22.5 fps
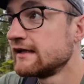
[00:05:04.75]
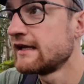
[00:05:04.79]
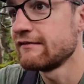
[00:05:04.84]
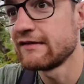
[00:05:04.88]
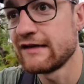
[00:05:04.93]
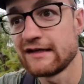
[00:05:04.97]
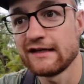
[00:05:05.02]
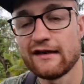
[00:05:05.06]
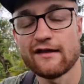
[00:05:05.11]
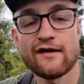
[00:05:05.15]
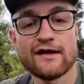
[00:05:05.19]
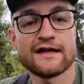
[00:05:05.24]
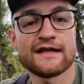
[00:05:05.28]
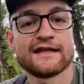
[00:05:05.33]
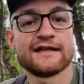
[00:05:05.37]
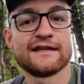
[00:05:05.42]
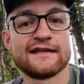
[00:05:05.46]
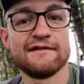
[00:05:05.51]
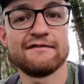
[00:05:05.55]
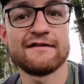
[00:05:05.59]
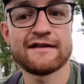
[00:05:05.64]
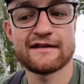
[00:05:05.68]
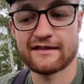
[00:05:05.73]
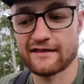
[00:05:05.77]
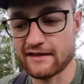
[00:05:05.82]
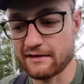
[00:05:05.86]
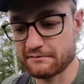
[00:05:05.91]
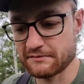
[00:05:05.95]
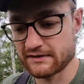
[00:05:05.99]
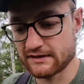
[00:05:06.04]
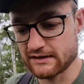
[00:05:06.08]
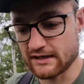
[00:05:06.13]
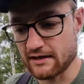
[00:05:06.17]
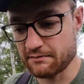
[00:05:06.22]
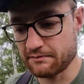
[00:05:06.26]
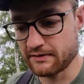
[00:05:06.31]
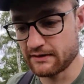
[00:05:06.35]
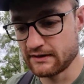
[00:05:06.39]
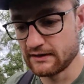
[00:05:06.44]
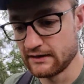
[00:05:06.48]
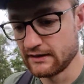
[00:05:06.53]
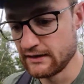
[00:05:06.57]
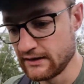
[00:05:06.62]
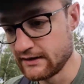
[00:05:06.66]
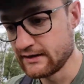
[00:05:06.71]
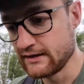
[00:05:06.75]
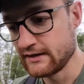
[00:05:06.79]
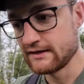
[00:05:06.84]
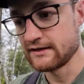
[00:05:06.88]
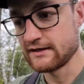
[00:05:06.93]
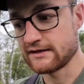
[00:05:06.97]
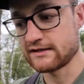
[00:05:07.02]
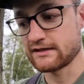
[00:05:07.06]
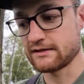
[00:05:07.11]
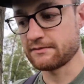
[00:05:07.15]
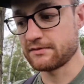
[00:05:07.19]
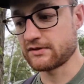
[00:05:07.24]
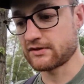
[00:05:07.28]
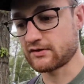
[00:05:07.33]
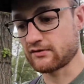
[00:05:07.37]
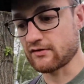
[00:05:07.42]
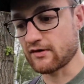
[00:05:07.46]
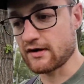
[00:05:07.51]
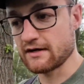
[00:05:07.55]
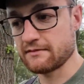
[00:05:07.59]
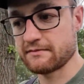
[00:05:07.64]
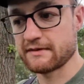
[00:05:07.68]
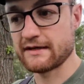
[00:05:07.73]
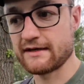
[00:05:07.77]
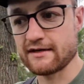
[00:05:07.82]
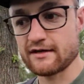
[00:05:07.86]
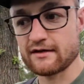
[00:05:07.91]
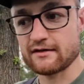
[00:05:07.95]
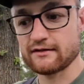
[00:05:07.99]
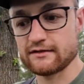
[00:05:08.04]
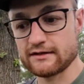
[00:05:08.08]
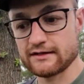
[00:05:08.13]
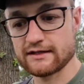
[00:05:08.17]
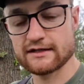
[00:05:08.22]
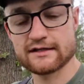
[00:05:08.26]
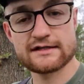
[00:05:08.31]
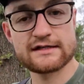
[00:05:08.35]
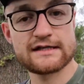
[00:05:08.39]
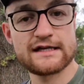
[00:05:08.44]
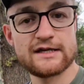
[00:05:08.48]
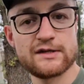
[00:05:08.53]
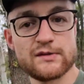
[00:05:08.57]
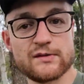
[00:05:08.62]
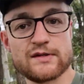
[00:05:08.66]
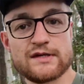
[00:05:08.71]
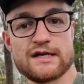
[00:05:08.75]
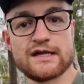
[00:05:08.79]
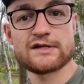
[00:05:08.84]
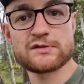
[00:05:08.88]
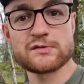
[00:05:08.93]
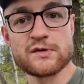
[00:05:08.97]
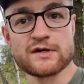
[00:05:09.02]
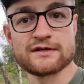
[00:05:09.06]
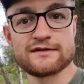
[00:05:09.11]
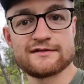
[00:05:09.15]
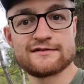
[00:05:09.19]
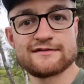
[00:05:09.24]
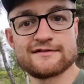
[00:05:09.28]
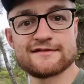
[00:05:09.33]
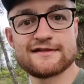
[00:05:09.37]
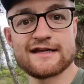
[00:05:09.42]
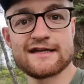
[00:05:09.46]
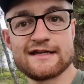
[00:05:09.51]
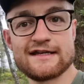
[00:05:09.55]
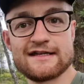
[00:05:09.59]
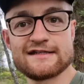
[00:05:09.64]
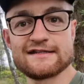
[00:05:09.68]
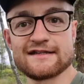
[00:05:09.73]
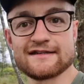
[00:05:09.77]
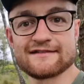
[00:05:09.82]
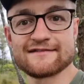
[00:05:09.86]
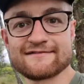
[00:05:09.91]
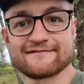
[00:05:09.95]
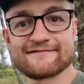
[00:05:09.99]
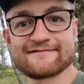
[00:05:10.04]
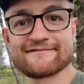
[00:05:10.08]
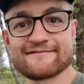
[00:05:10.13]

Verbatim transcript: give it a like, give it a thumbs up, subscribe, and I'll uh, see you on the next one. Take it easy.